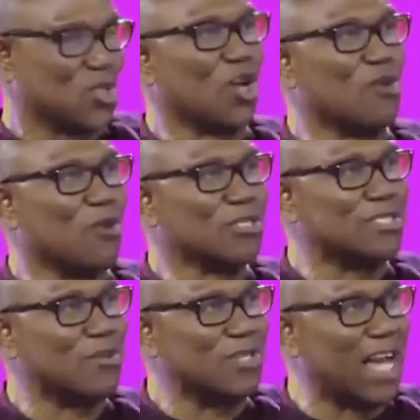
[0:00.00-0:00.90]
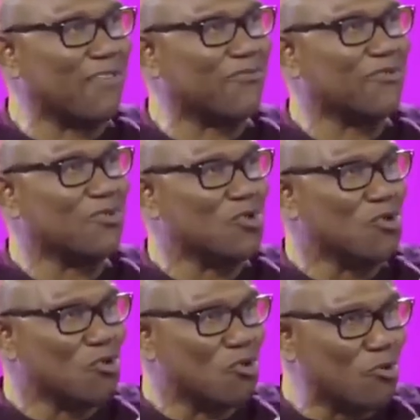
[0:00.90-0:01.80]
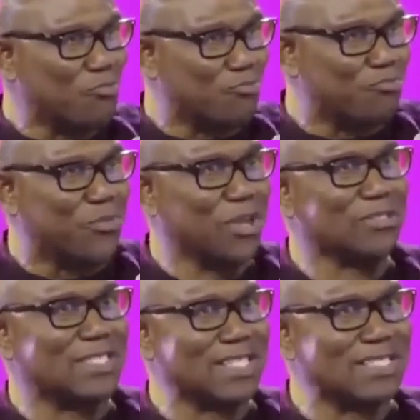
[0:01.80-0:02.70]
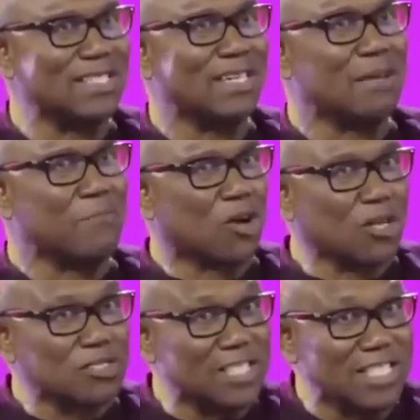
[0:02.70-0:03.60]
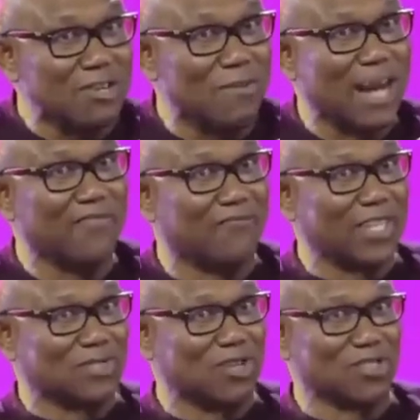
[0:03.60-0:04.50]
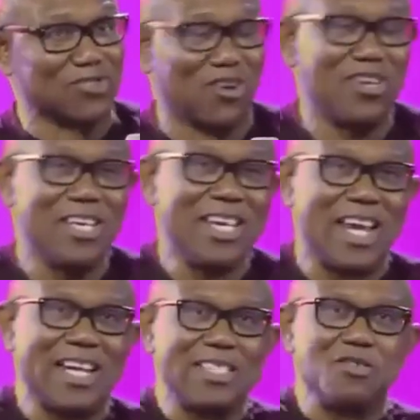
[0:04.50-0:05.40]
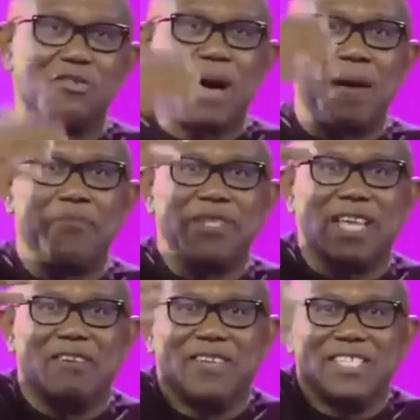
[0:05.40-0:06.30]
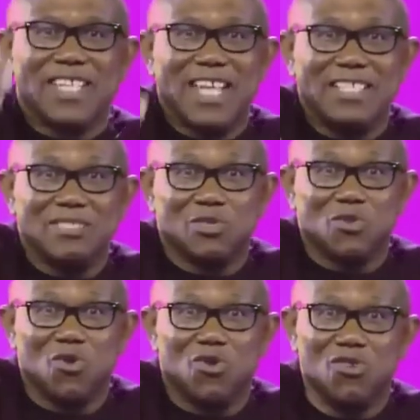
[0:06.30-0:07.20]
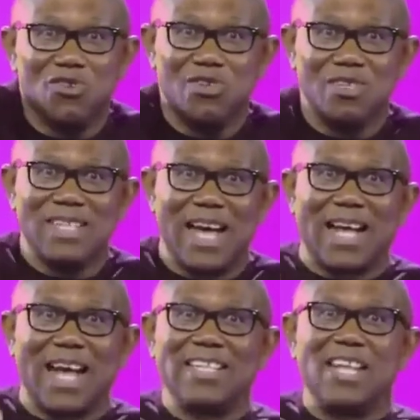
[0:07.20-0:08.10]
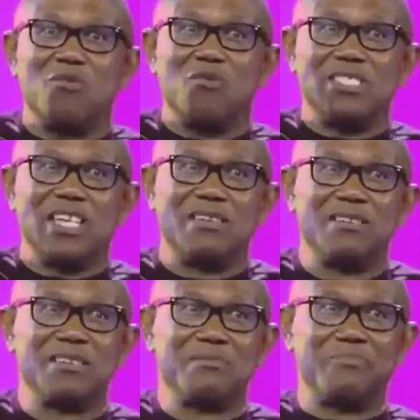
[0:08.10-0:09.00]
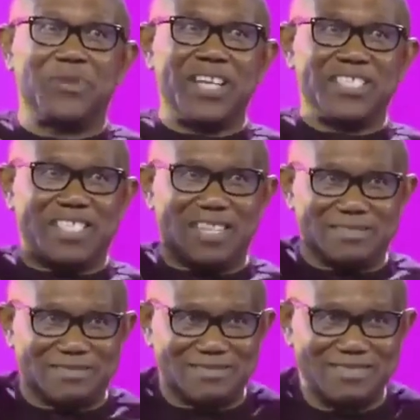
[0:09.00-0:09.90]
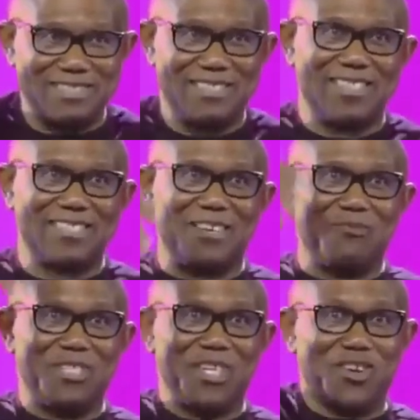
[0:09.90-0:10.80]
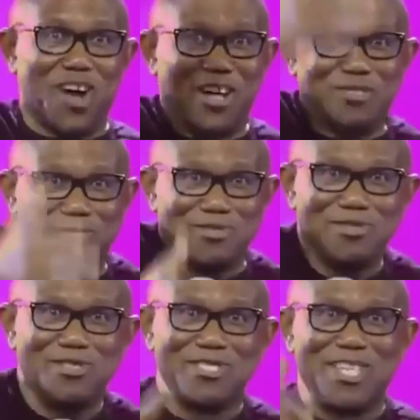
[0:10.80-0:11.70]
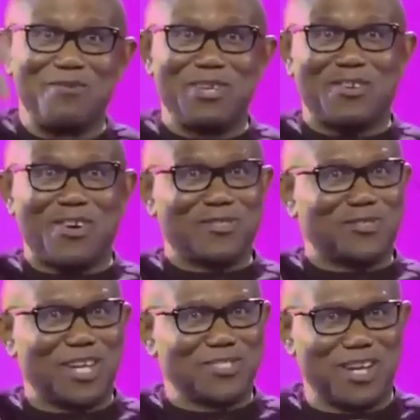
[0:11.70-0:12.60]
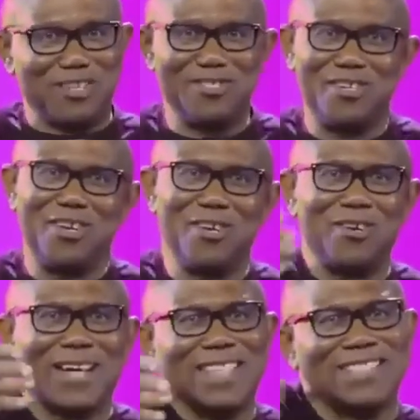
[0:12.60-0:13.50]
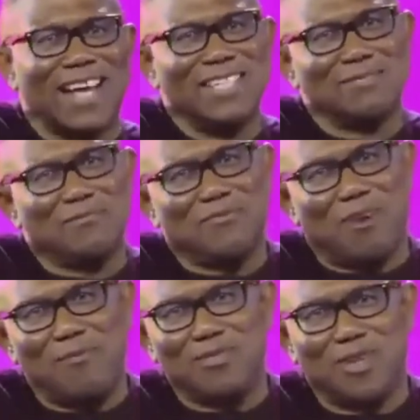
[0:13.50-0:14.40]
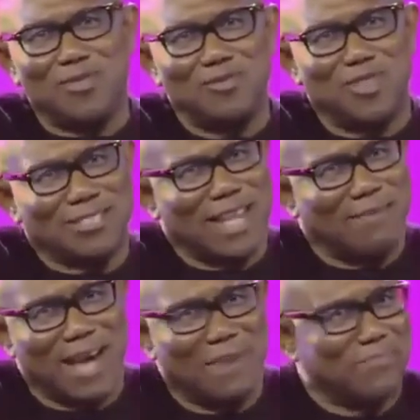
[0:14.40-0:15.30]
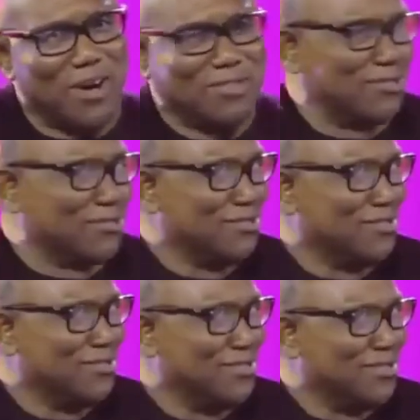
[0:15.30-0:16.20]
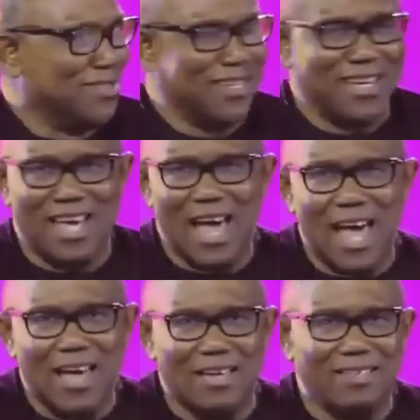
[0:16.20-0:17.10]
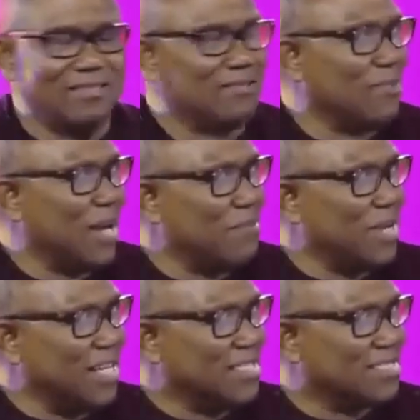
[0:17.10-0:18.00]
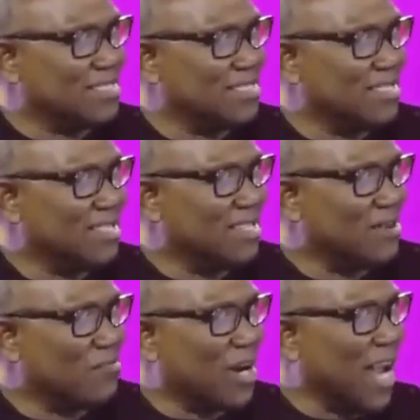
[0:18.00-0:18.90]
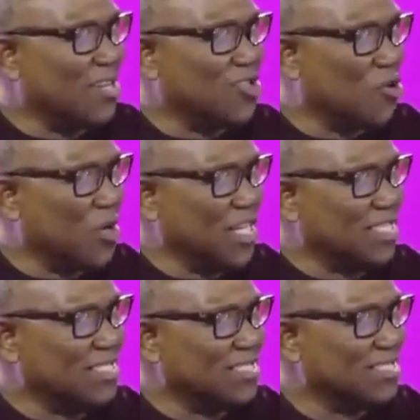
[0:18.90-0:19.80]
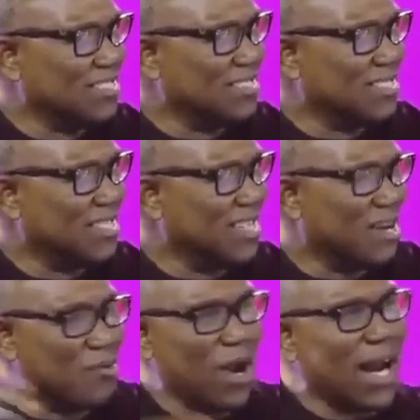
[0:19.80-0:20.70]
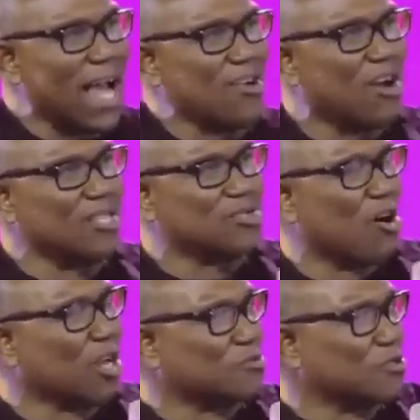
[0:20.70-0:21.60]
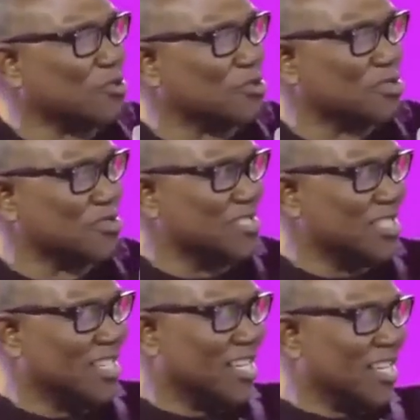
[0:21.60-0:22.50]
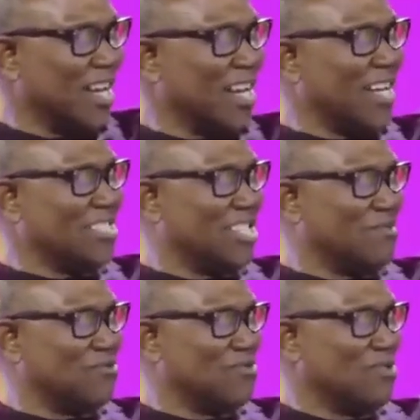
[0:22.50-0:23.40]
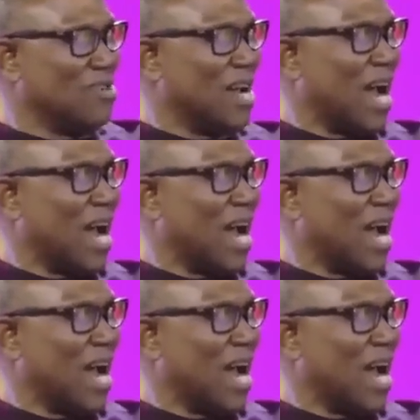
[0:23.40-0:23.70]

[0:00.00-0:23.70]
So you must deal with that building, because you need the human infrastructure. It is the human beings that you educated in school that can deal with the bridges, deal with the roads, deal with the construction. Look at Chinese people coming to do just our airport. Hey, wait a minute. What are you doing? We're not going to hospitals in Egypt.